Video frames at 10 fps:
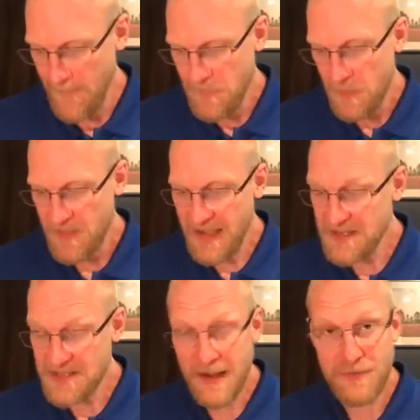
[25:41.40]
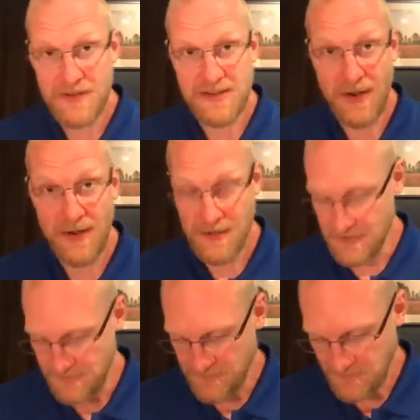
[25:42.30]
And then I discovered this
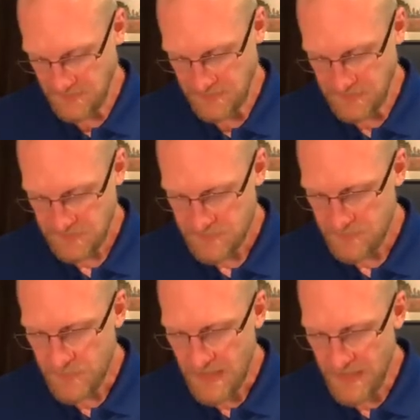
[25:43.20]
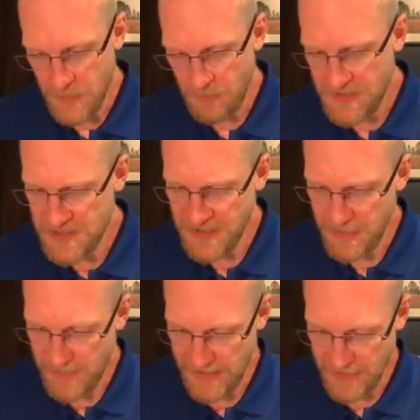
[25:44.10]
article that originally
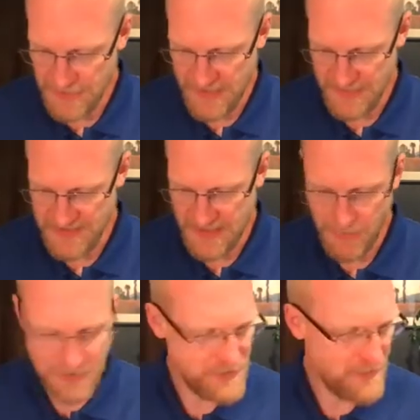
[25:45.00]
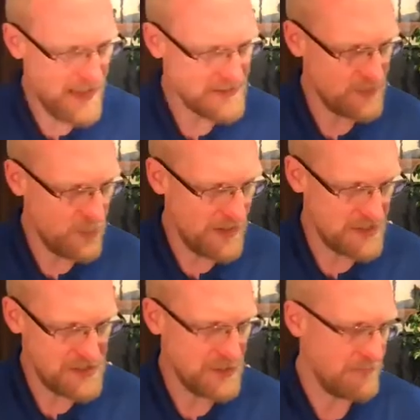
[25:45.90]
appeared in the summer 2001
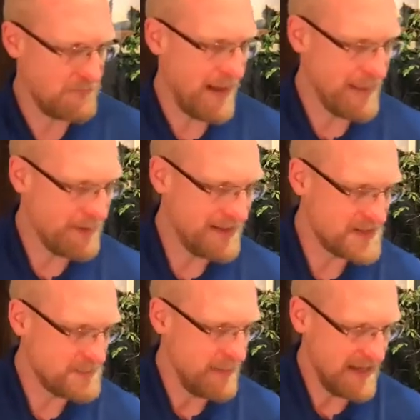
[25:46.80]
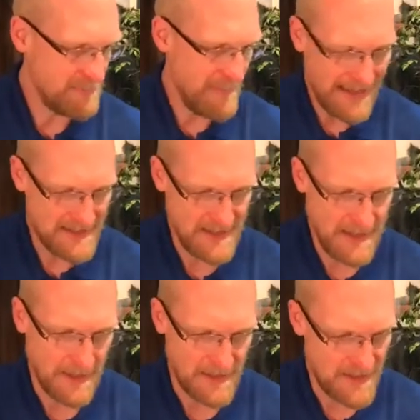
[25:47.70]
issue of Bible and Spade
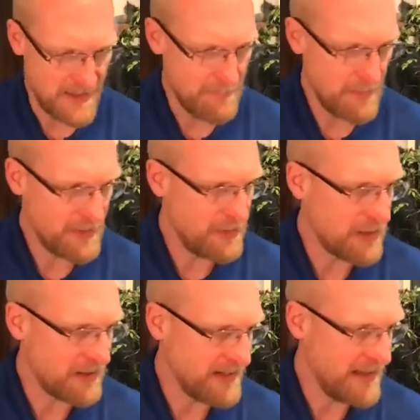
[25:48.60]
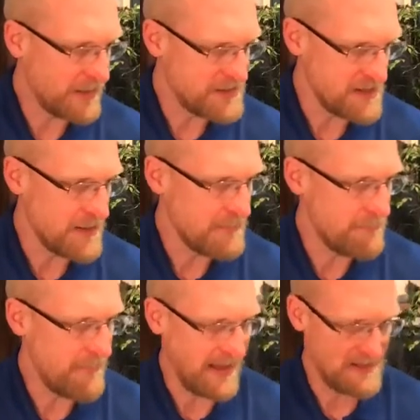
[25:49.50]
magazine. It's a biblical archaeology
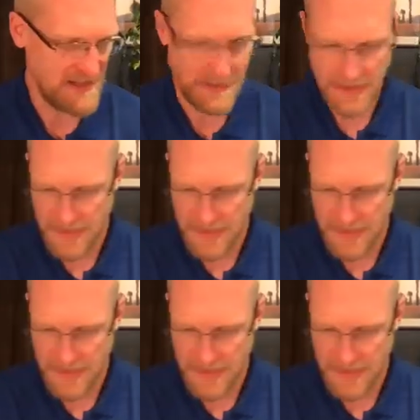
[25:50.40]
magazine.